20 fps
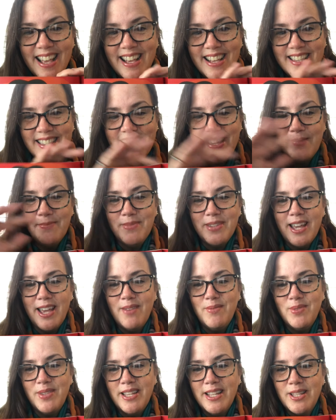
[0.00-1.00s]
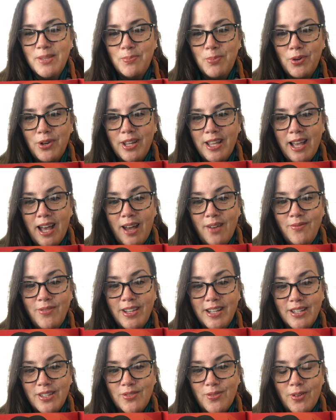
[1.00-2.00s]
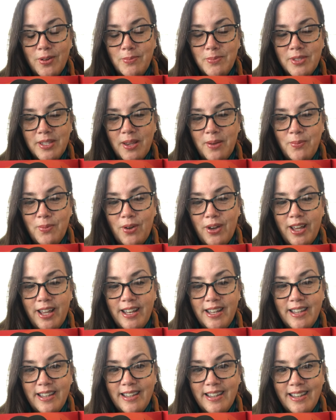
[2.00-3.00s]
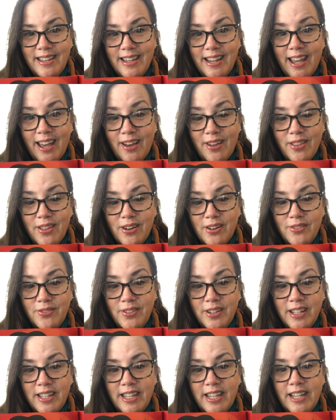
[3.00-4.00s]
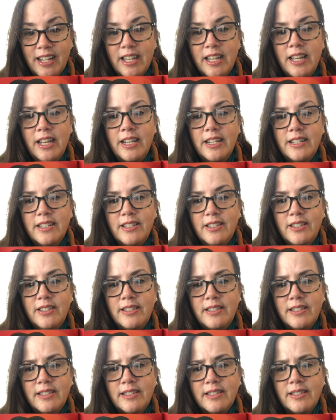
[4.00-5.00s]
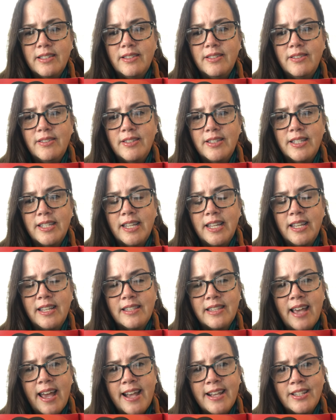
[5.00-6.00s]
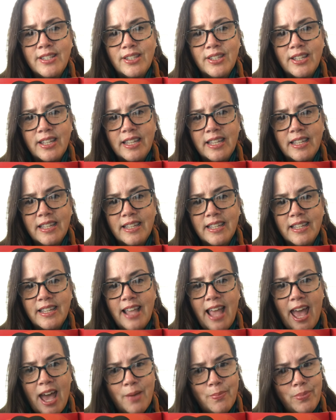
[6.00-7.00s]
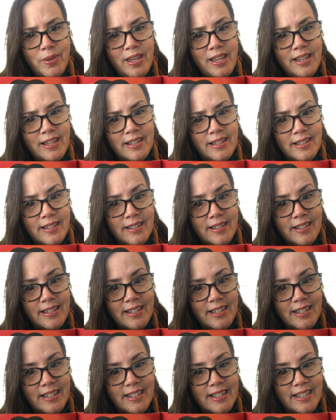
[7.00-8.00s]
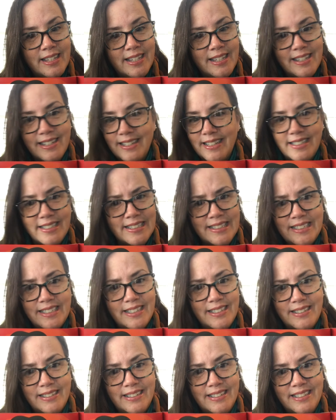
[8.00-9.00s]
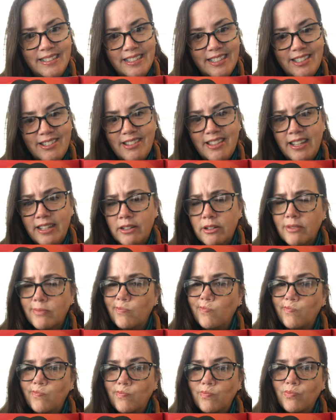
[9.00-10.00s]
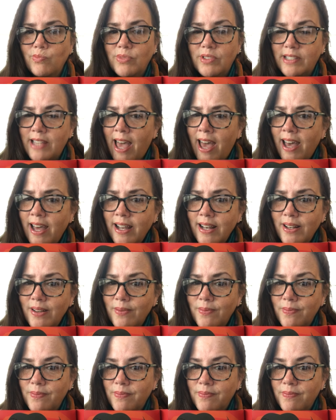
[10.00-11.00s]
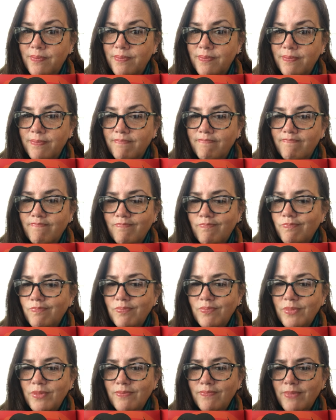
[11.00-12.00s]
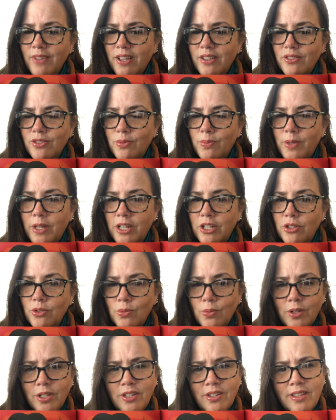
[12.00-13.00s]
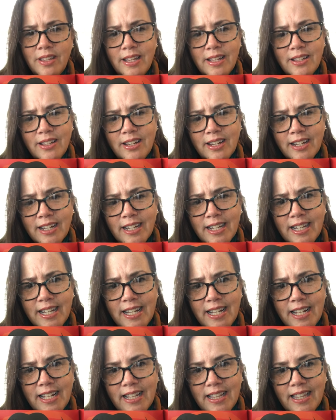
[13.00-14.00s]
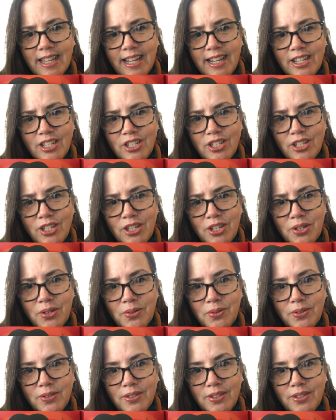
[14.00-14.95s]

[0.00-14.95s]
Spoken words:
Sometimes it's pretty obvious from someone how they're feeling. Do his eyes look happy? No. Do they look sad? Not so much. What do they look like to you?